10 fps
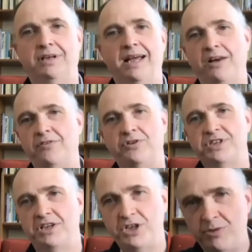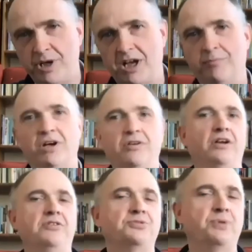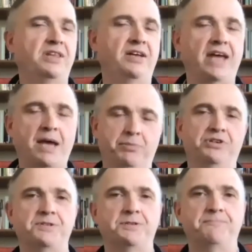And of course they do become known knowns when they've happened.